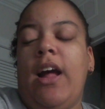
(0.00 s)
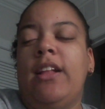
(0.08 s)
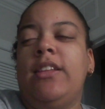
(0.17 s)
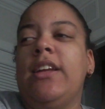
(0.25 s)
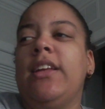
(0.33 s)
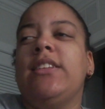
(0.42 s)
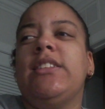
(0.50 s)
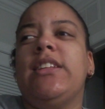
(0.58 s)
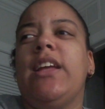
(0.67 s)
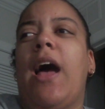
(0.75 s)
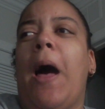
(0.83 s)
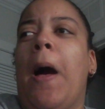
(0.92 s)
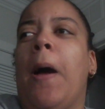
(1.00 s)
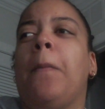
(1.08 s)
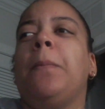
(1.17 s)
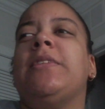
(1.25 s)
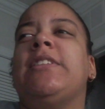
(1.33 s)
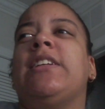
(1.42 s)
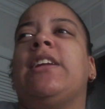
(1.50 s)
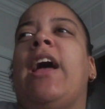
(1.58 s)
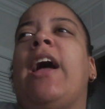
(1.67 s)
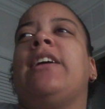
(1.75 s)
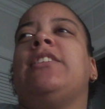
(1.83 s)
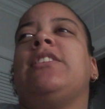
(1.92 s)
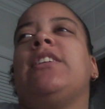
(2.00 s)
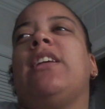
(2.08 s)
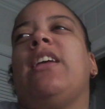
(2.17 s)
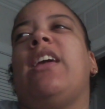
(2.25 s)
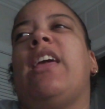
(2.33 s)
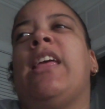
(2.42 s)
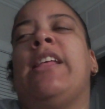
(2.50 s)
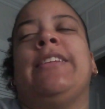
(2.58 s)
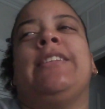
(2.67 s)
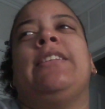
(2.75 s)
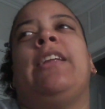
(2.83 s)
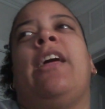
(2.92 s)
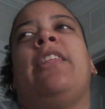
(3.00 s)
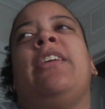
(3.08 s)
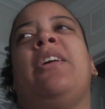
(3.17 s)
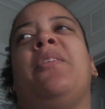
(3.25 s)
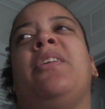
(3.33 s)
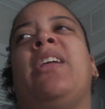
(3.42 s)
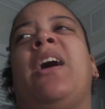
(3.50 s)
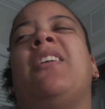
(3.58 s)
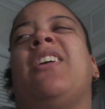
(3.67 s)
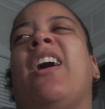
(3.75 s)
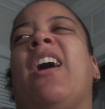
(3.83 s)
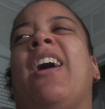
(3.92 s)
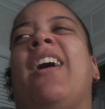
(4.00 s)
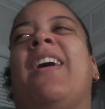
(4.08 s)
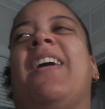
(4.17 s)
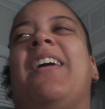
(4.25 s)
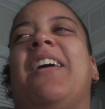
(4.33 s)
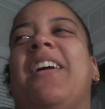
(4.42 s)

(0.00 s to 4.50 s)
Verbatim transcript: I think it's the opposite, actually. He's nothing without her.